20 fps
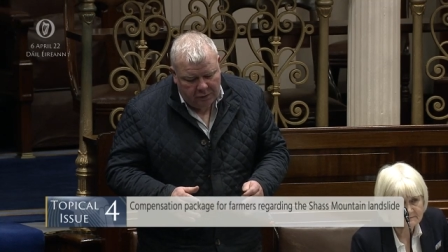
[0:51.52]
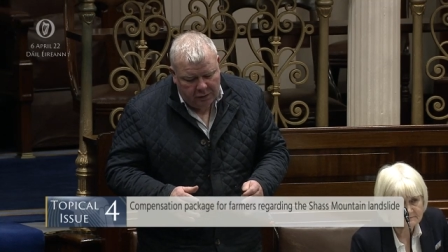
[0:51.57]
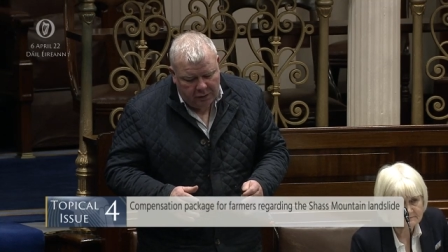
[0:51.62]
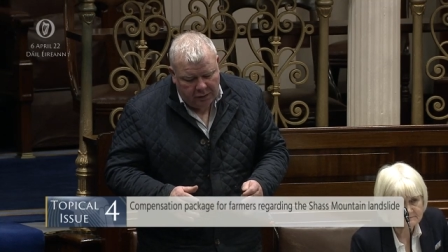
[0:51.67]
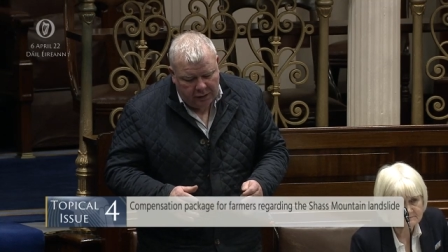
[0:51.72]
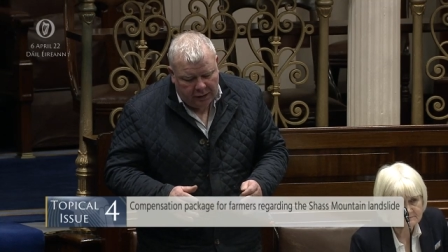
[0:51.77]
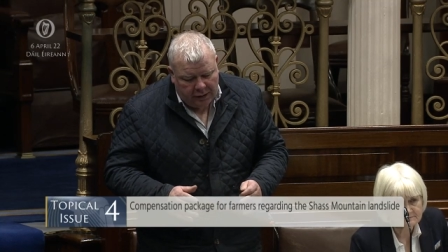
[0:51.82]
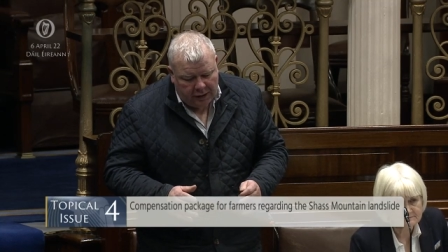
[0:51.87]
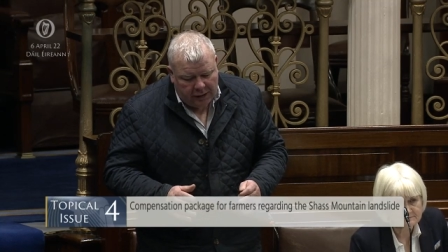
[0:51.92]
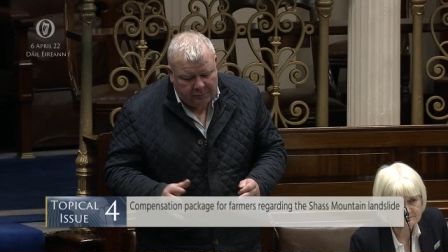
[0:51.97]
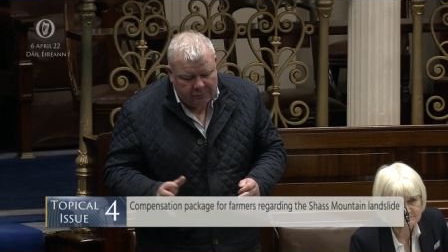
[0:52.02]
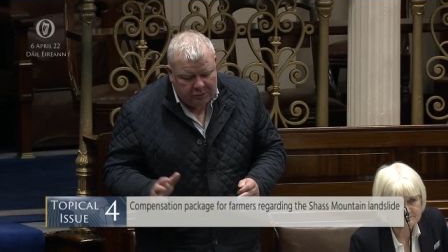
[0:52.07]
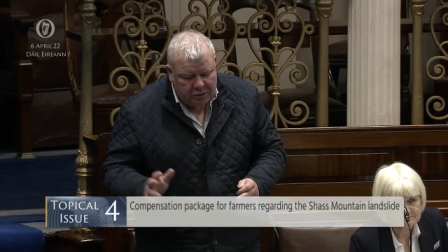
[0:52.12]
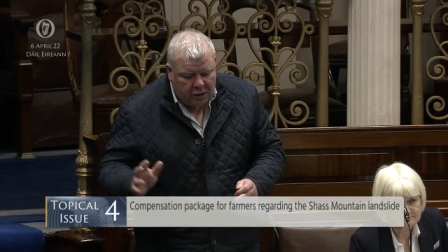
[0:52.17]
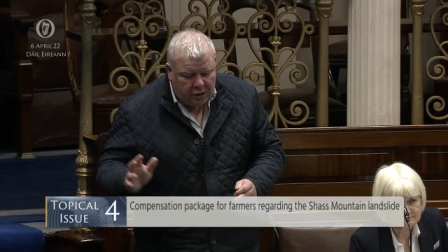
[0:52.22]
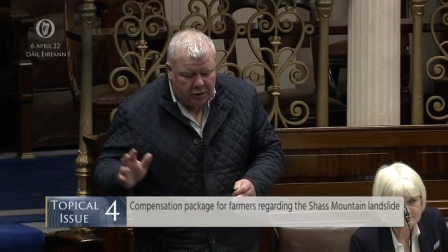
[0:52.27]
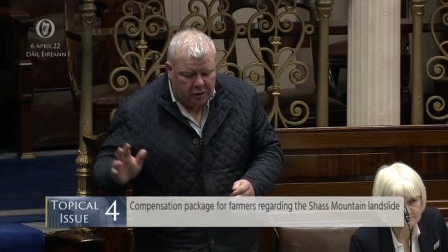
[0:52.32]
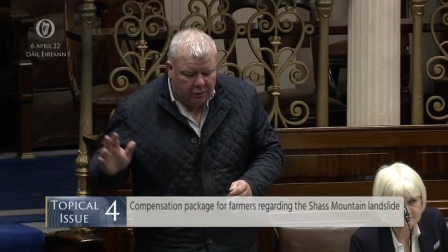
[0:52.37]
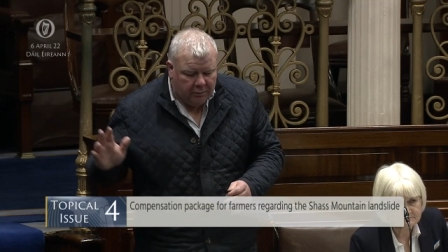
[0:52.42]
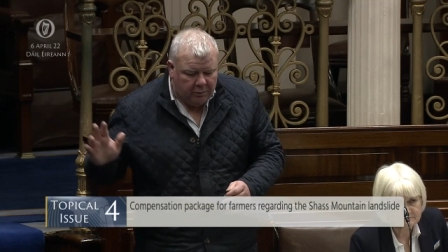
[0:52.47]
and I'm
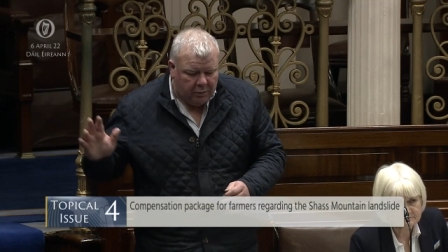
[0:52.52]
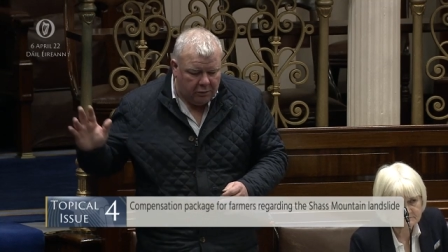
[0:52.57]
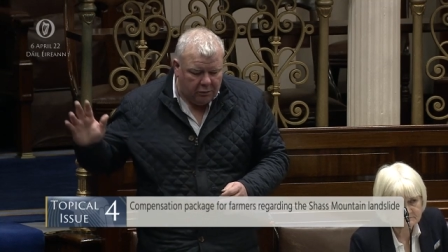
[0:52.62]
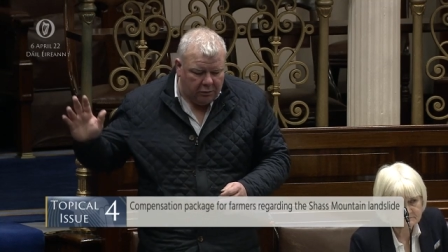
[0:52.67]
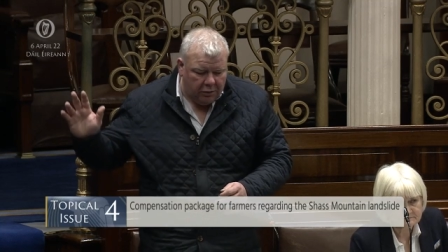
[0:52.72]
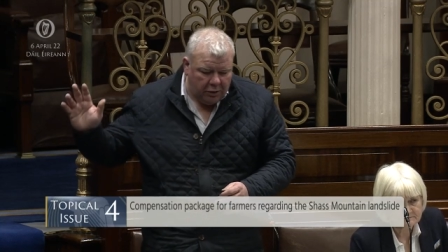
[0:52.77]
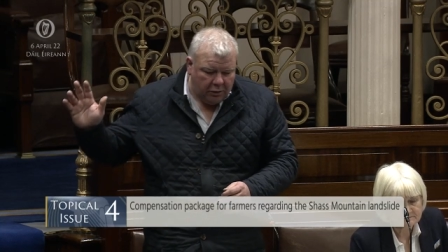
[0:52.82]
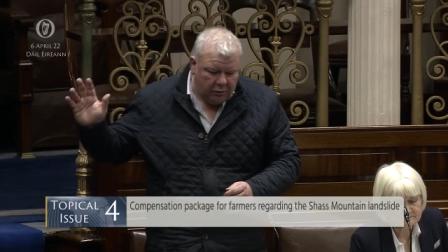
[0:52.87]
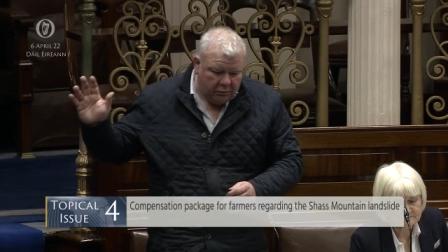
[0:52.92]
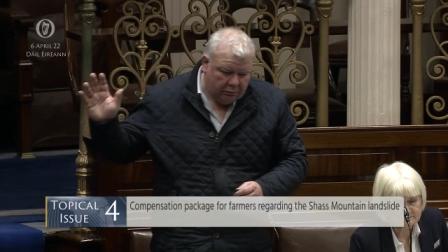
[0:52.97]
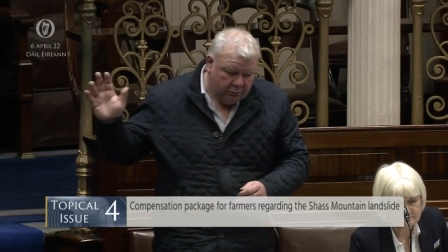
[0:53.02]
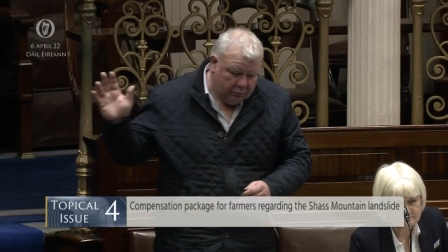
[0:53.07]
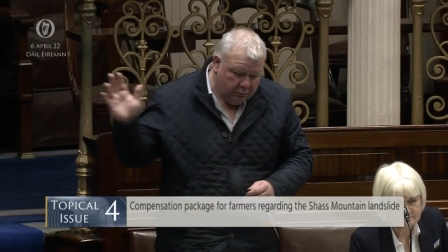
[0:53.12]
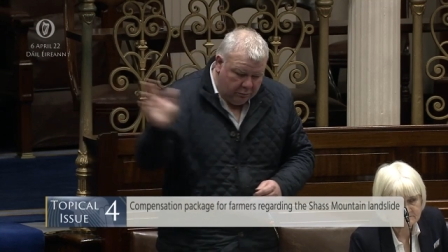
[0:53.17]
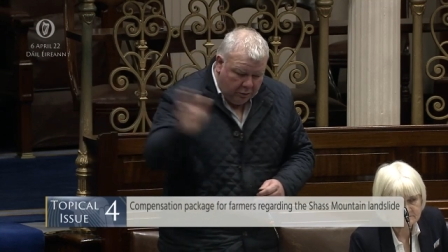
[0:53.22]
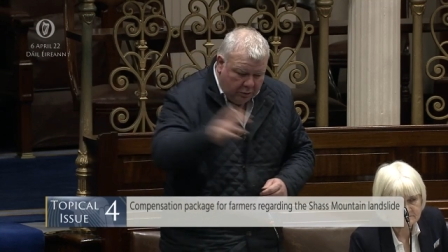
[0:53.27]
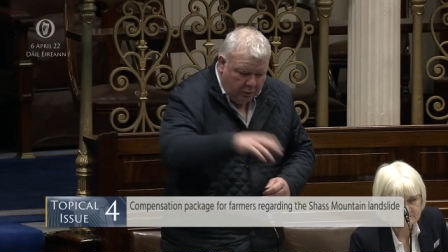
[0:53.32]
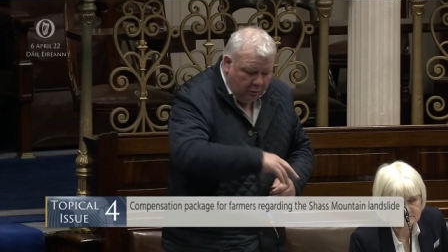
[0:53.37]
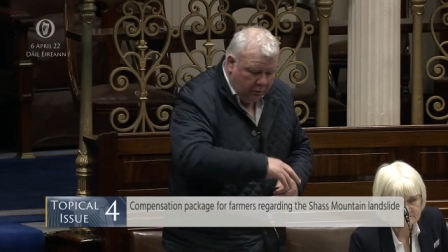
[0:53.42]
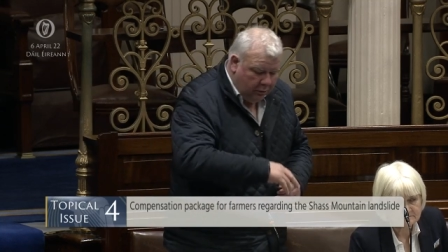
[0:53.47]
talking about where, you
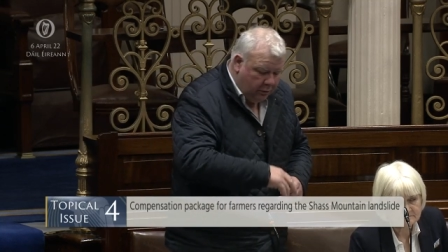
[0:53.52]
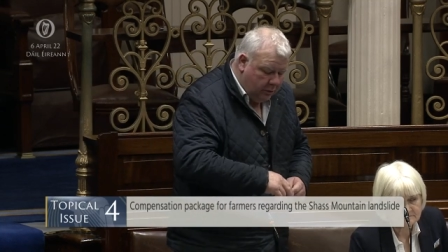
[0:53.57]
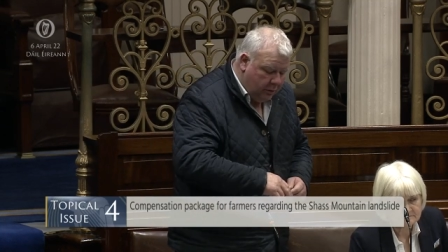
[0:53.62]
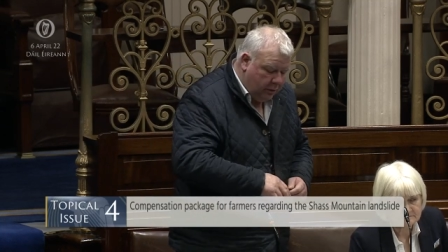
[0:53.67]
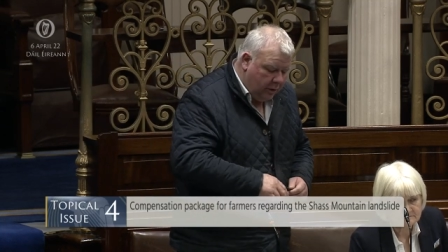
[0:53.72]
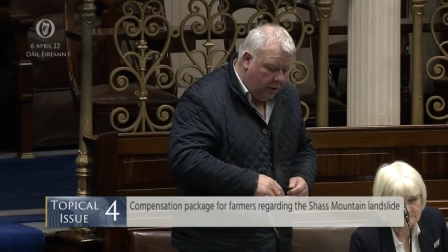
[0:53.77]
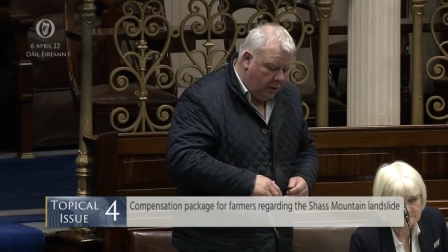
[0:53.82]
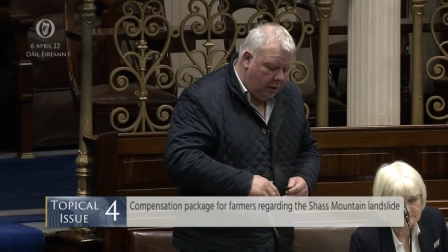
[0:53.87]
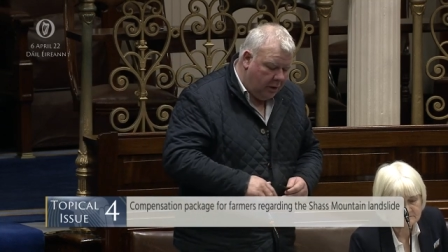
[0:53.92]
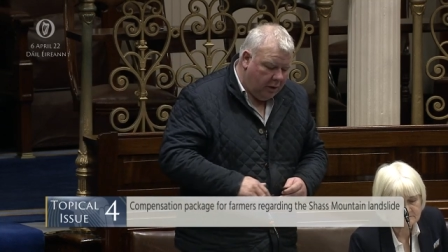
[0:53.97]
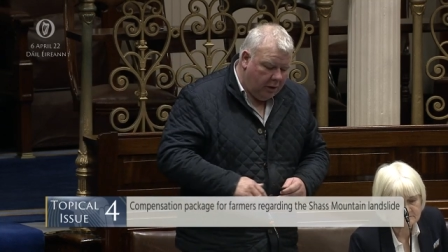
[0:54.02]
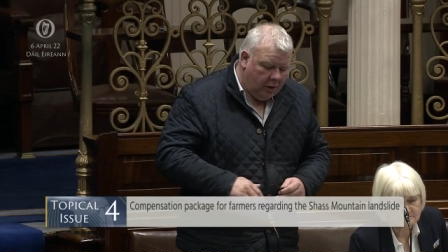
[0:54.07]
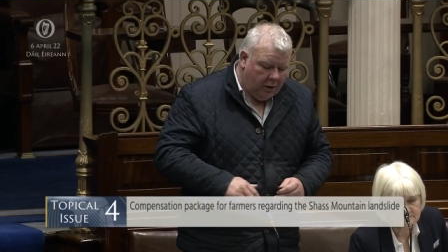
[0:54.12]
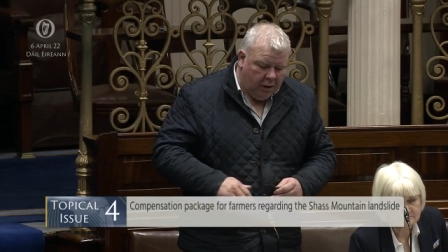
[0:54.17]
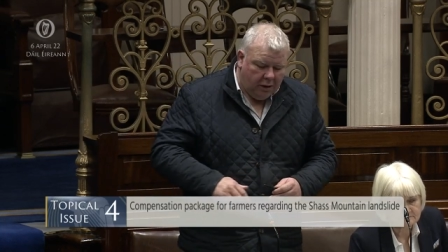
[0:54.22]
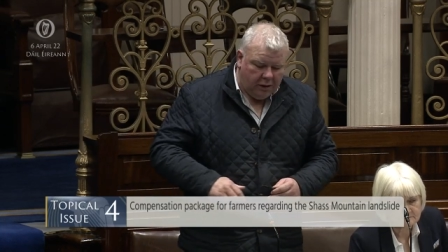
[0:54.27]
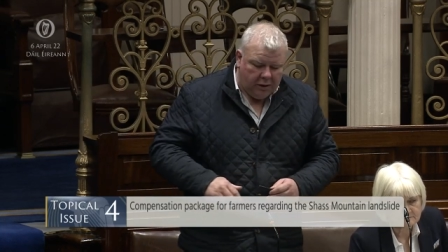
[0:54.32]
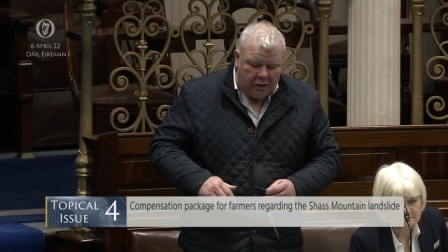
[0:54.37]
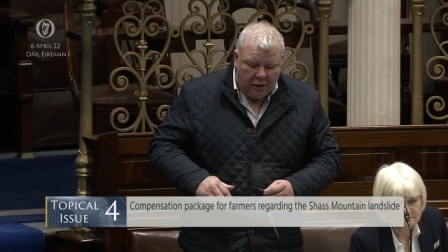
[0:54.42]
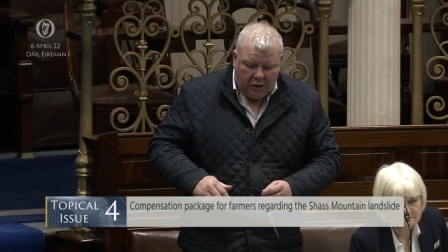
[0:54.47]
know, the,
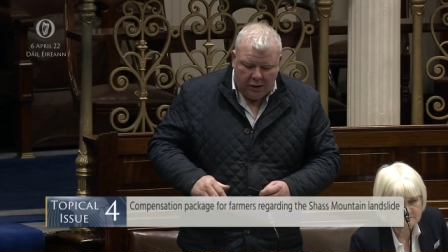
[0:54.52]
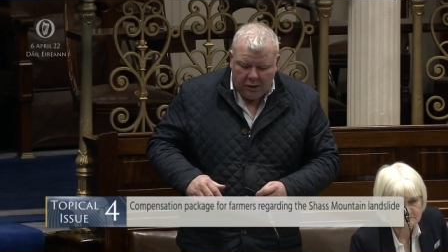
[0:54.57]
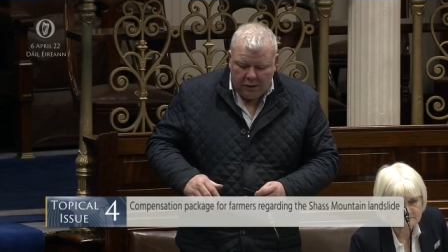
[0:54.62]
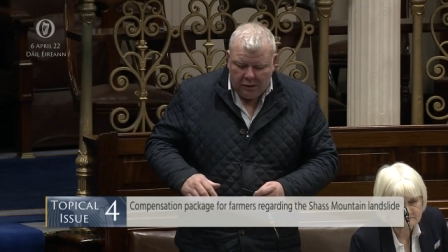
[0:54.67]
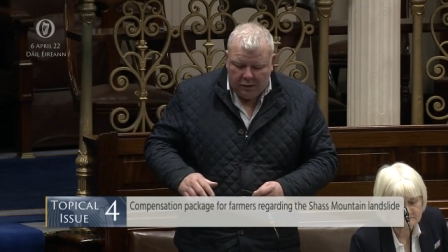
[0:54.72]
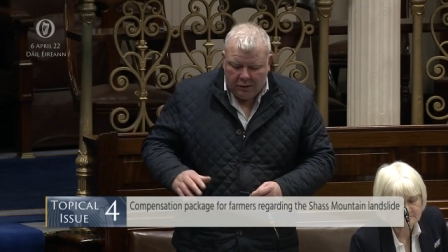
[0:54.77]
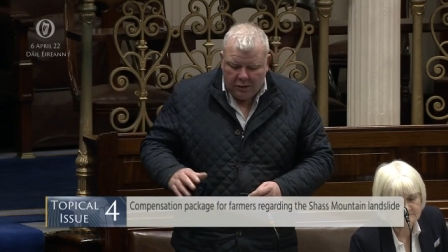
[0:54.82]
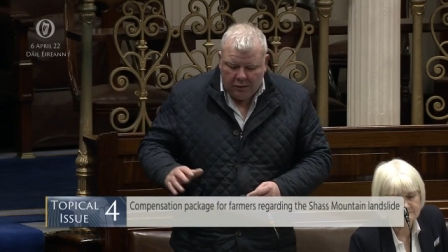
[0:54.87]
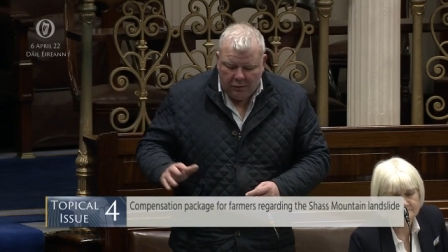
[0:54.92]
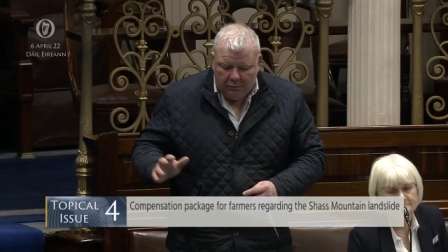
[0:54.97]
the, the